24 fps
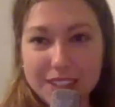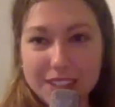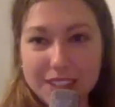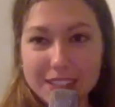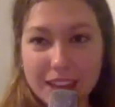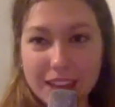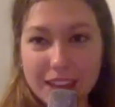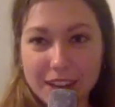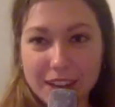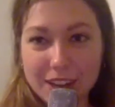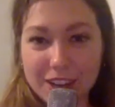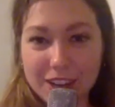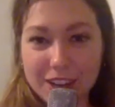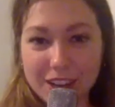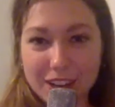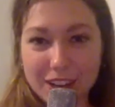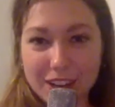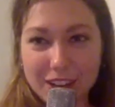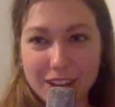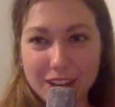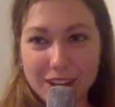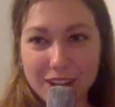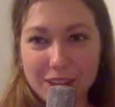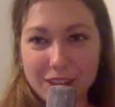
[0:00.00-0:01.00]
said,
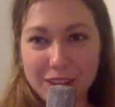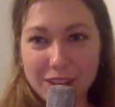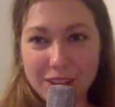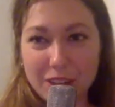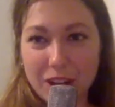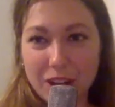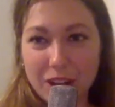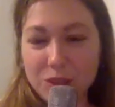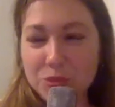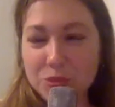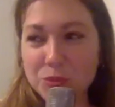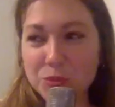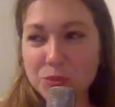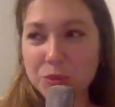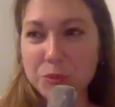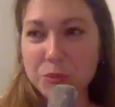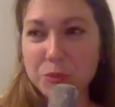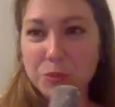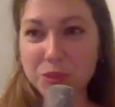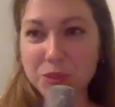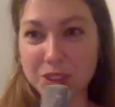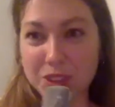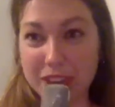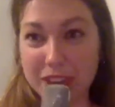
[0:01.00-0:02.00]
I don't
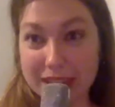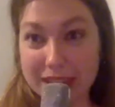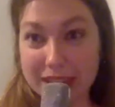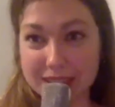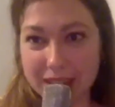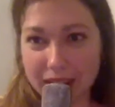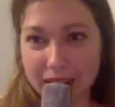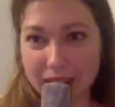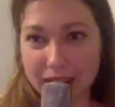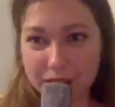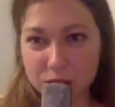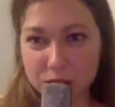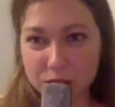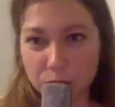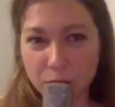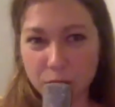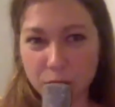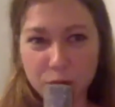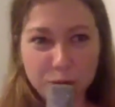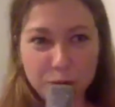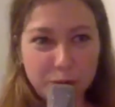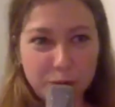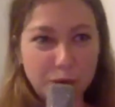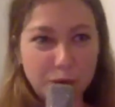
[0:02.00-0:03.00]
remember the exact
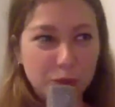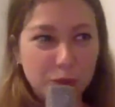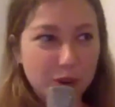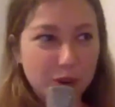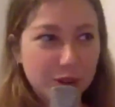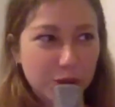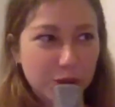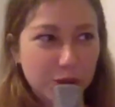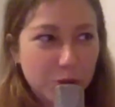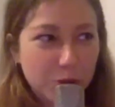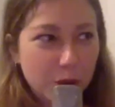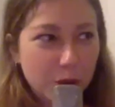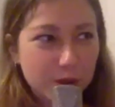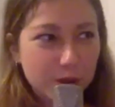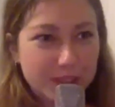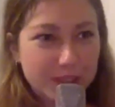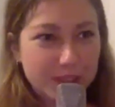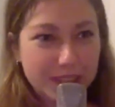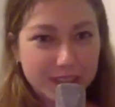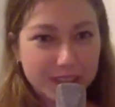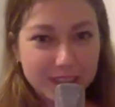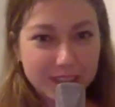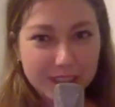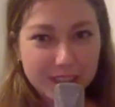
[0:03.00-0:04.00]
quote, but one of the quotes
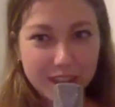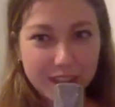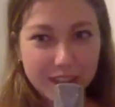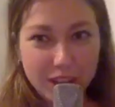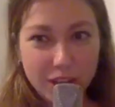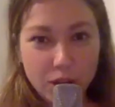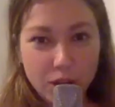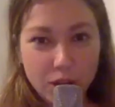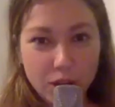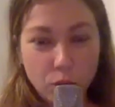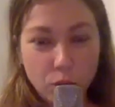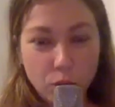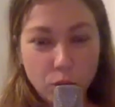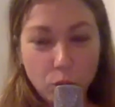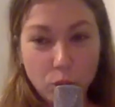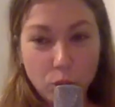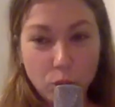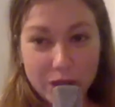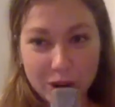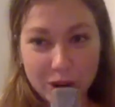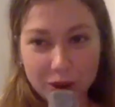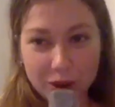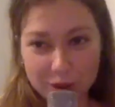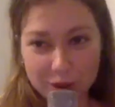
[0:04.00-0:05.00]
is,
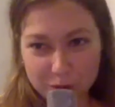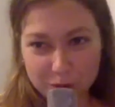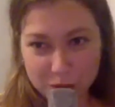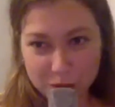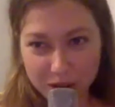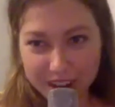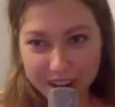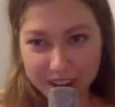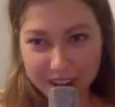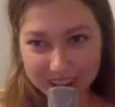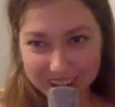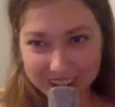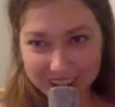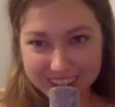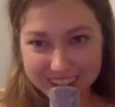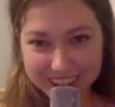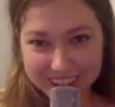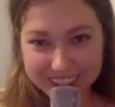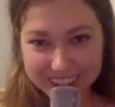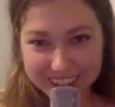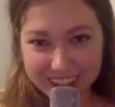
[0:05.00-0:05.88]
"We are the product."